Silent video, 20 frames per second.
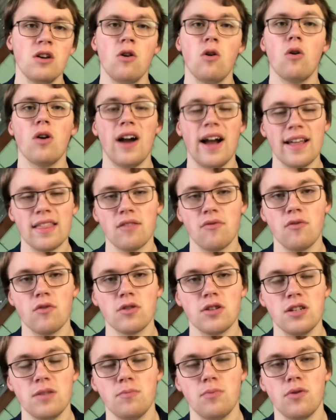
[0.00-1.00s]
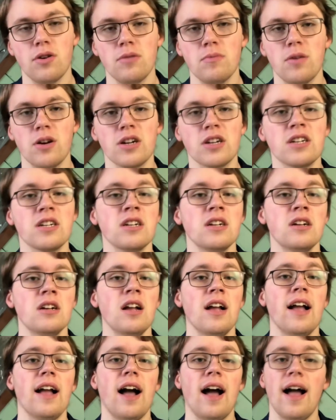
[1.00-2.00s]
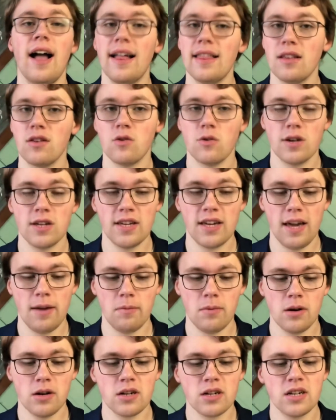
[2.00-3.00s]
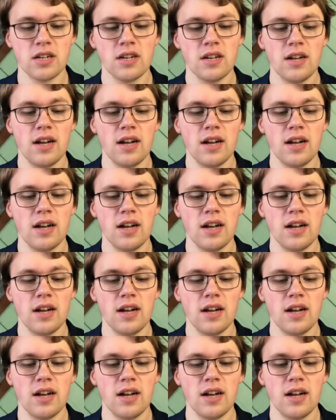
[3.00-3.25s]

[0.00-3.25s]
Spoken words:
or at the 14-point mark at the 20-game mark.